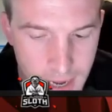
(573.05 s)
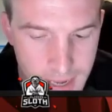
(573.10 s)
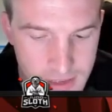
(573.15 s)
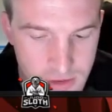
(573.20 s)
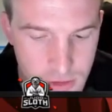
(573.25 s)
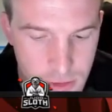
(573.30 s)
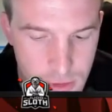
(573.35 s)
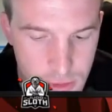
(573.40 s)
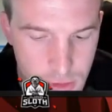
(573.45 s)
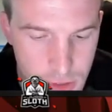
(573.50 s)

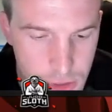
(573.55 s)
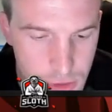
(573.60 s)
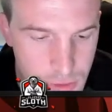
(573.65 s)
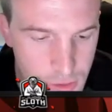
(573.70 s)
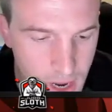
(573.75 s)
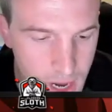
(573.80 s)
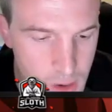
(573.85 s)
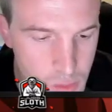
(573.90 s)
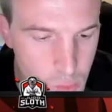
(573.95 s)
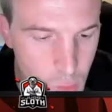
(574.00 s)
Let's use the
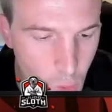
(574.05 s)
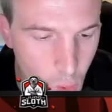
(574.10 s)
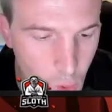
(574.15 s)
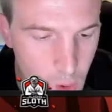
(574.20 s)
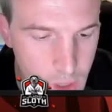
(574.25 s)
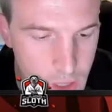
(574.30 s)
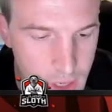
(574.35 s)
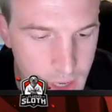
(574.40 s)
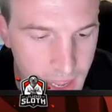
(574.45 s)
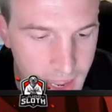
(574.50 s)
Grand
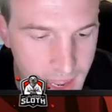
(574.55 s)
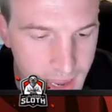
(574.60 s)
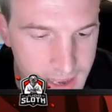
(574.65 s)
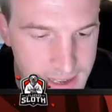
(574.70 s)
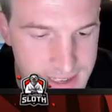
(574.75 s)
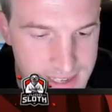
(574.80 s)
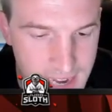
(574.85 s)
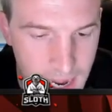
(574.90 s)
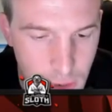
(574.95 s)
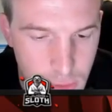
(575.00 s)
Warden
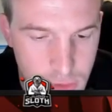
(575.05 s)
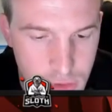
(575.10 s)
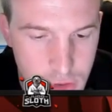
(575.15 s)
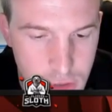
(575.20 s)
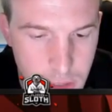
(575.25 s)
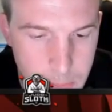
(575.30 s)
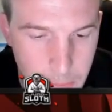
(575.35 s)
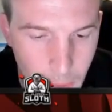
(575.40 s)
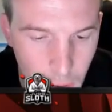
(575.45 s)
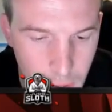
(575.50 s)
down
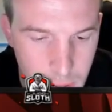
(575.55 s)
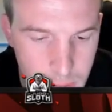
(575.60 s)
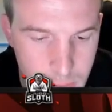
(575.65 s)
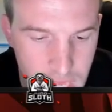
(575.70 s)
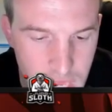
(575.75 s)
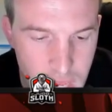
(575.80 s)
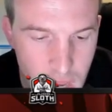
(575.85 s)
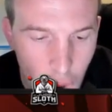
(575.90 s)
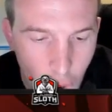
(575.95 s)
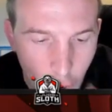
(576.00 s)
to the
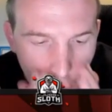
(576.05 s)
bottom here.